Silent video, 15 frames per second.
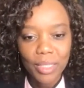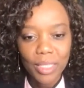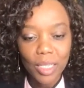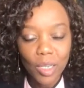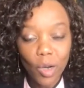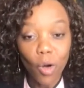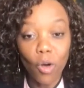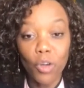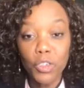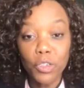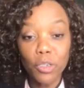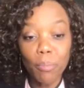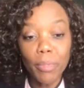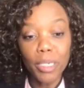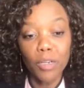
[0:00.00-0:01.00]
Or you're in
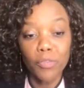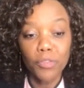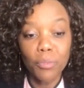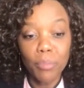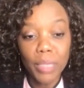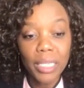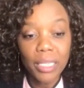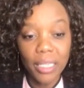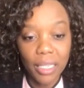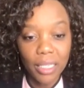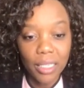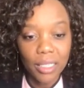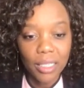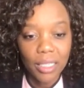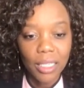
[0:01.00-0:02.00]
the middle of the
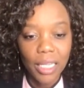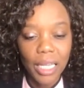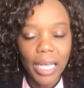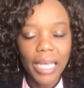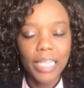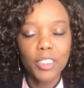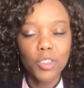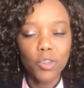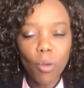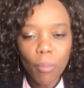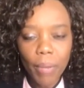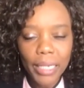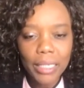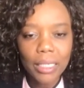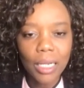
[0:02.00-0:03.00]
meeting and
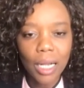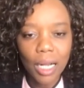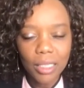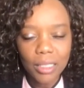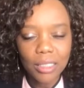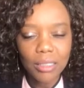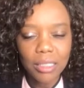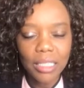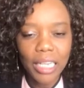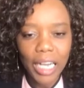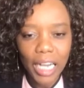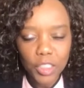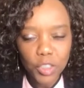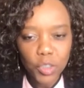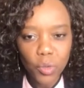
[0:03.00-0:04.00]
somebody constantly
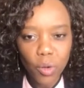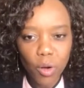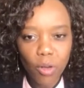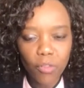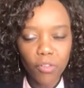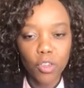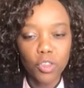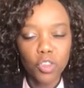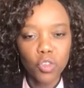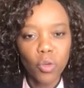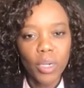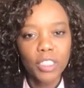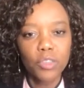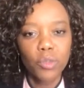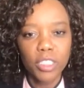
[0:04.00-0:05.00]
cuts you off or
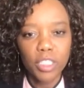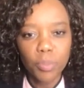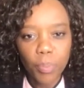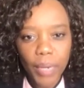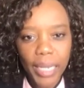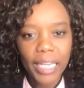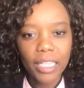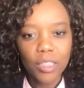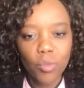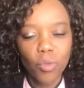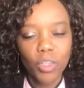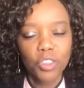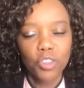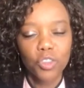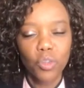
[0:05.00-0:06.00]
trying to explain
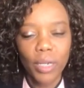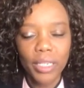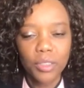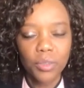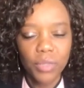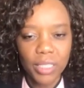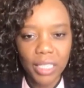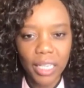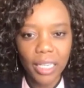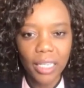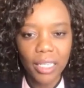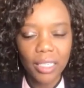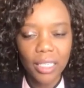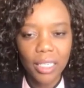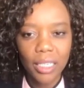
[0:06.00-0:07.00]
what you're trying to say.